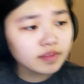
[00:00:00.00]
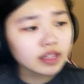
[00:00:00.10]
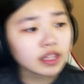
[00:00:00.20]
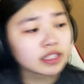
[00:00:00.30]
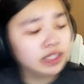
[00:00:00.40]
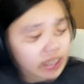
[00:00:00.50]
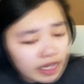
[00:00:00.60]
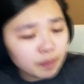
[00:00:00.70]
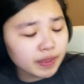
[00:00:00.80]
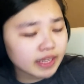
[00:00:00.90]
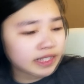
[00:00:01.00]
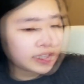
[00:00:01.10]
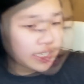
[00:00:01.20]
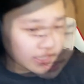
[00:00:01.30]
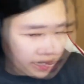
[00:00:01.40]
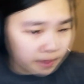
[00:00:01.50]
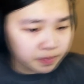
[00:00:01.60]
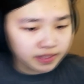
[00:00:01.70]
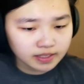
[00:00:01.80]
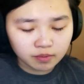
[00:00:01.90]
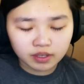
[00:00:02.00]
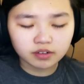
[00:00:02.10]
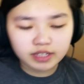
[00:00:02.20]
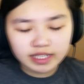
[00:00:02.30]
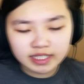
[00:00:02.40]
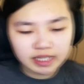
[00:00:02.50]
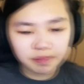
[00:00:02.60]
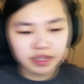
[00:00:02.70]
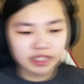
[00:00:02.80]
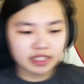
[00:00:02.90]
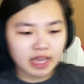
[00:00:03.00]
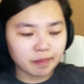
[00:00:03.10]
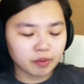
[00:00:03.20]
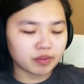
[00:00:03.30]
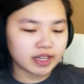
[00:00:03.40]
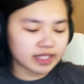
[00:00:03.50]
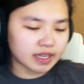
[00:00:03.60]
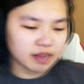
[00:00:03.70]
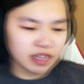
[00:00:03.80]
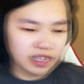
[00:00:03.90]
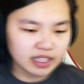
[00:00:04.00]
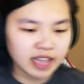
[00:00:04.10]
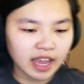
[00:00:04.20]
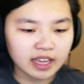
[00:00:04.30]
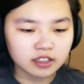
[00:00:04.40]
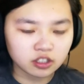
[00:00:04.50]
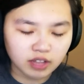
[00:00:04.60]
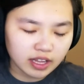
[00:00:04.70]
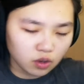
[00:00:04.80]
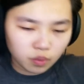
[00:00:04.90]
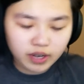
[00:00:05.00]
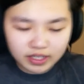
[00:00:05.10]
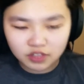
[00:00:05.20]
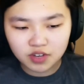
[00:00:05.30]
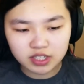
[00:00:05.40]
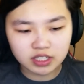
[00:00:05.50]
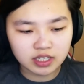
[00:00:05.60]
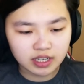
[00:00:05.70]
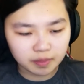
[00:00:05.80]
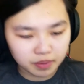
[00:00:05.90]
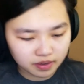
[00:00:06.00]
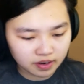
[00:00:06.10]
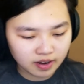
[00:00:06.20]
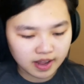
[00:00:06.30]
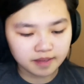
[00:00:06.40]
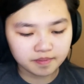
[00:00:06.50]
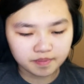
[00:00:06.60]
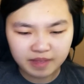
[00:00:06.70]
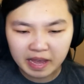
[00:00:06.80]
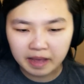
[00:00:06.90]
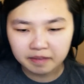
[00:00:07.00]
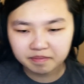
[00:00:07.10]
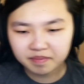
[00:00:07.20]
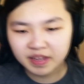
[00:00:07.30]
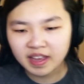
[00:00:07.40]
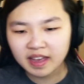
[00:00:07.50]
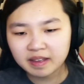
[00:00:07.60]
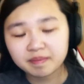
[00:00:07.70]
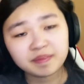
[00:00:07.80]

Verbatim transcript: the sleepiness escapes, and we don't need sleepiness escaping. We need to be contained so that no one else falls asleep. All right? Yeah. Okay.